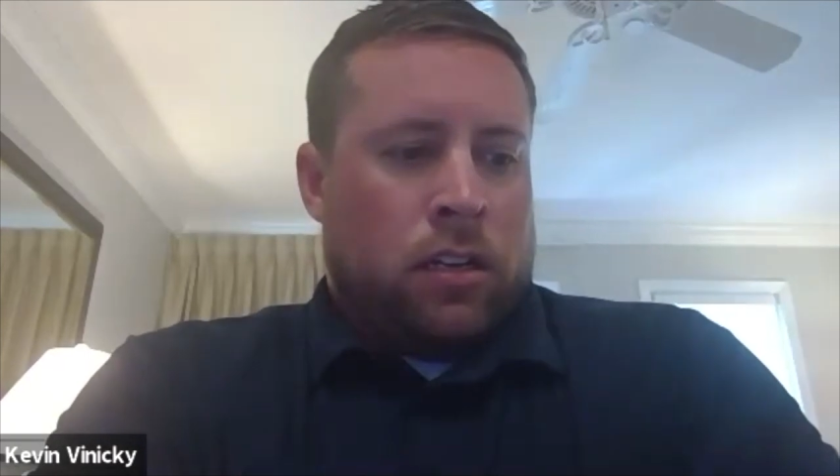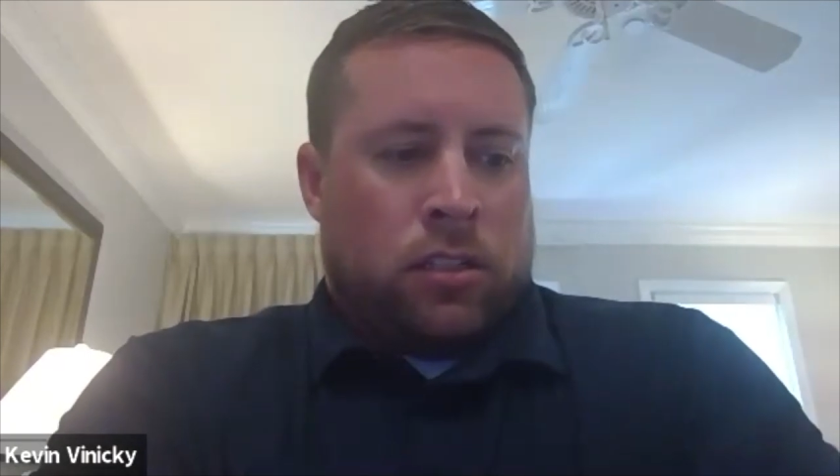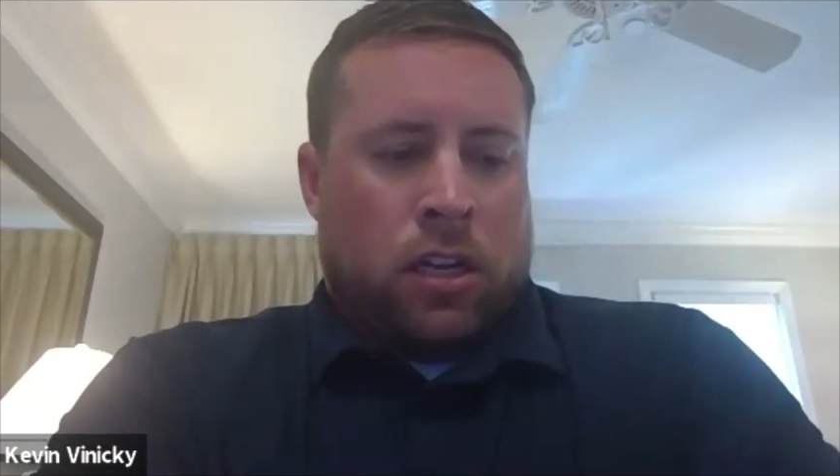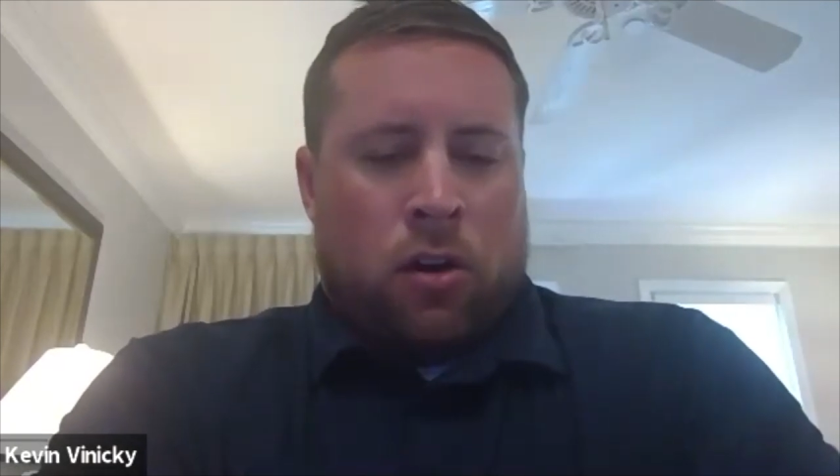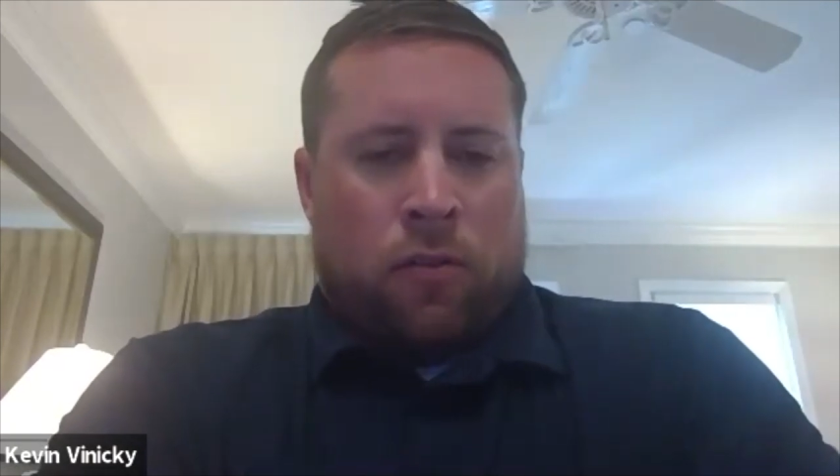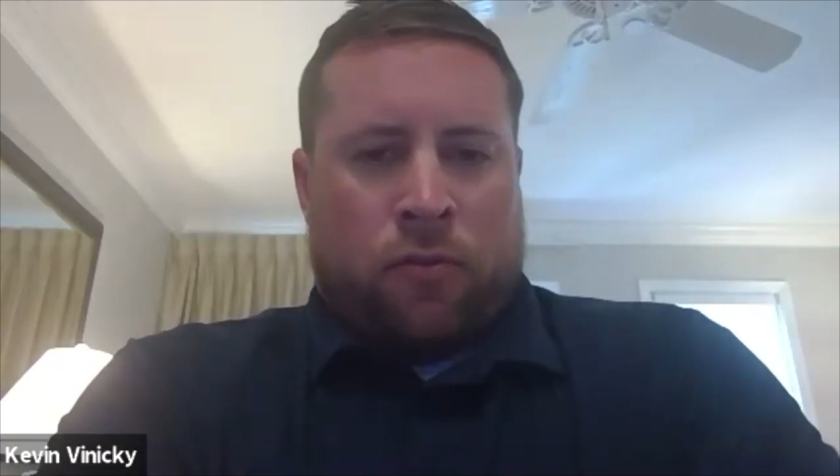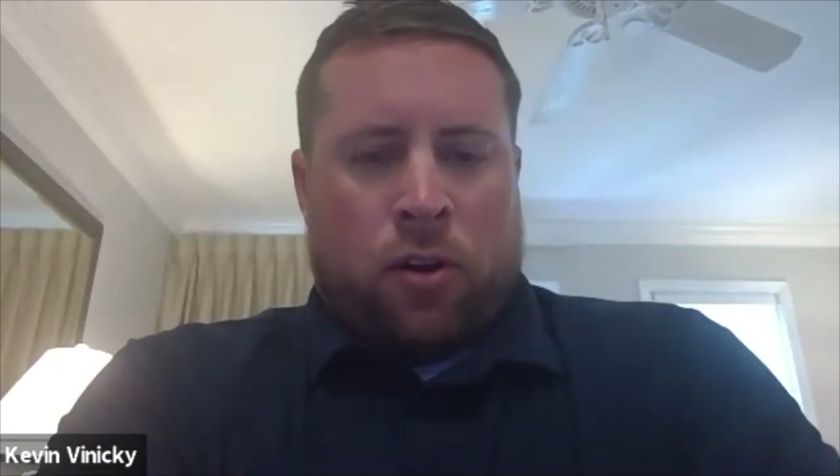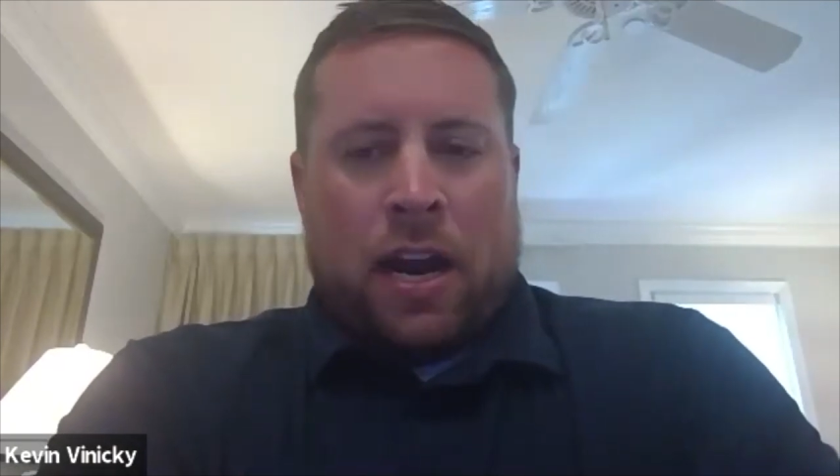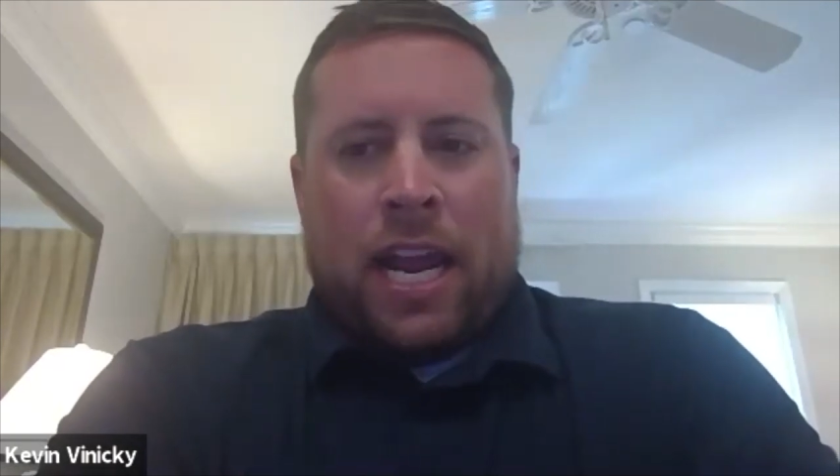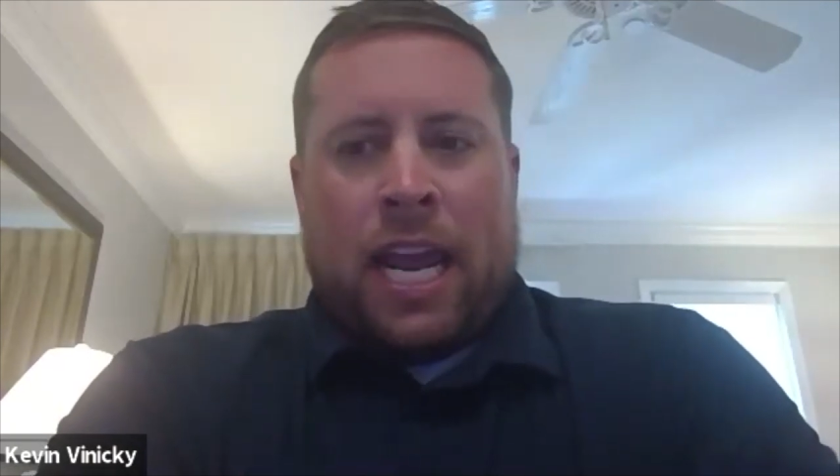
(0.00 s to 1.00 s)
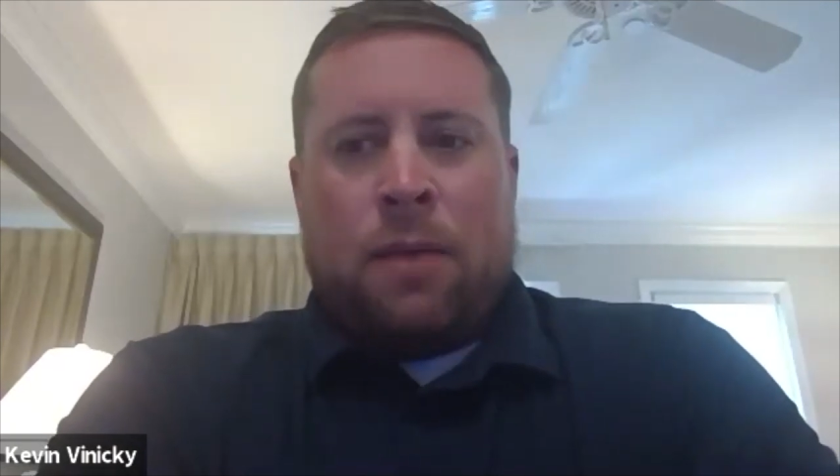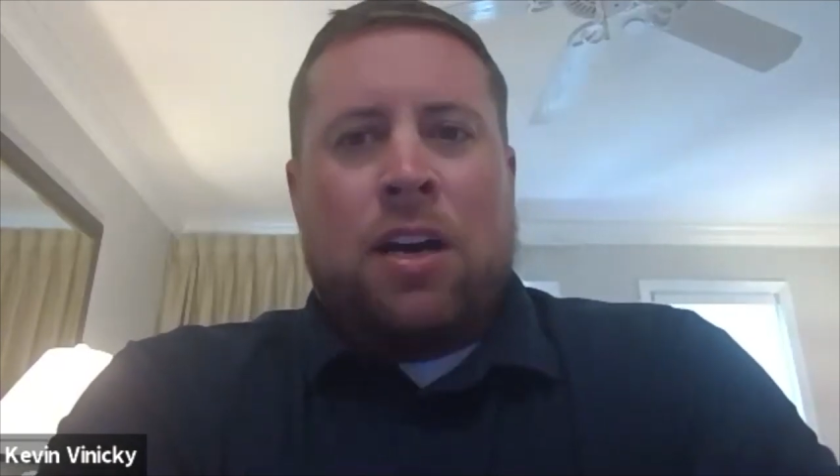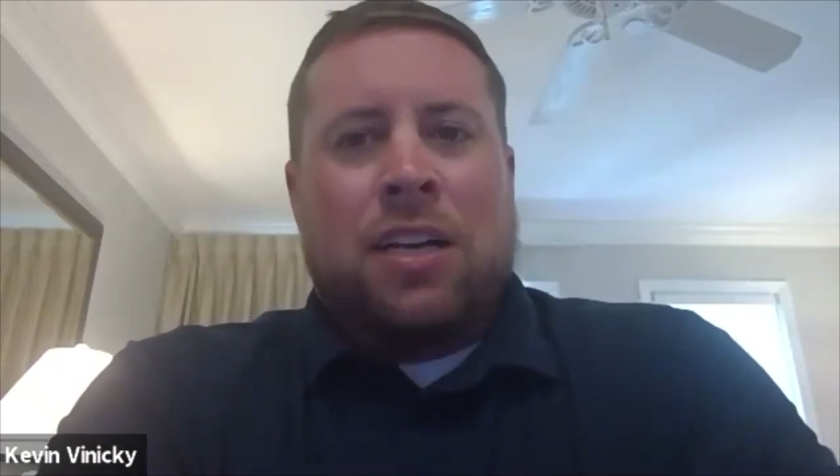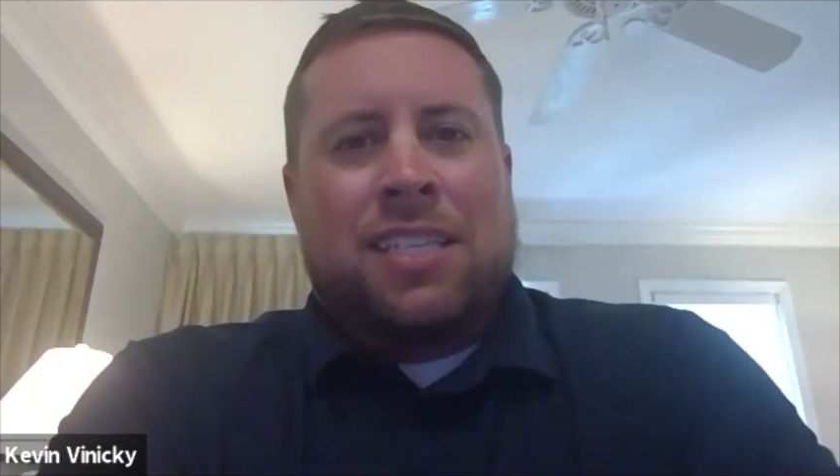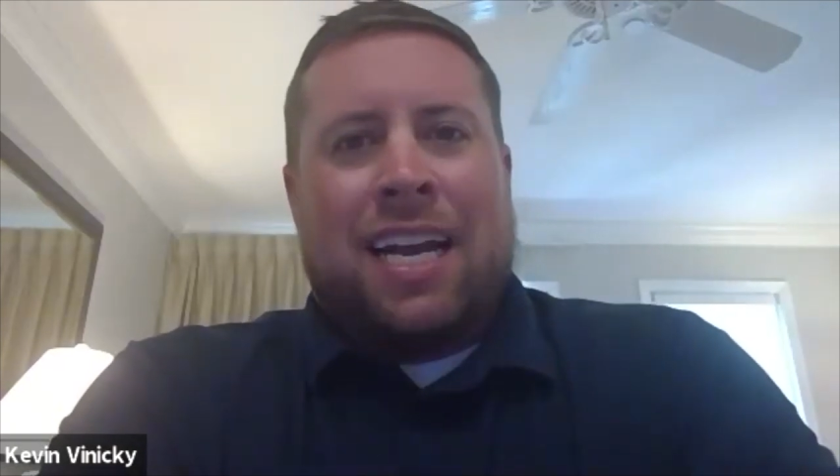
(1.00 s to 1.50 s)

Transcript: So for about eight months,